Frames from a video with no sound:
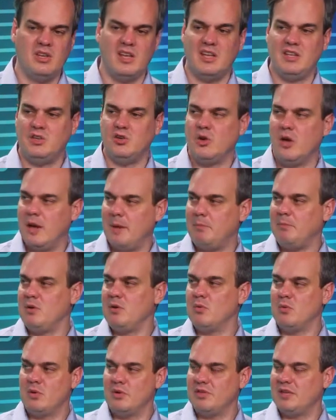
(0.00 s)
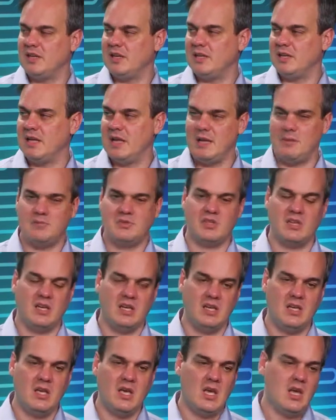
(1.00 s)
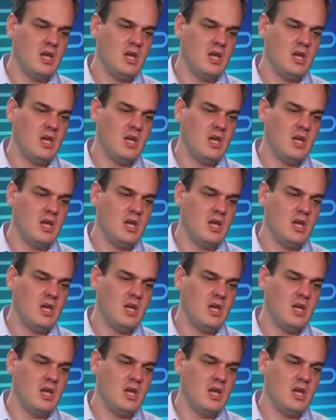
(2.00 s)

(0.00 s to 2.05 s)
and you're happy with that name, say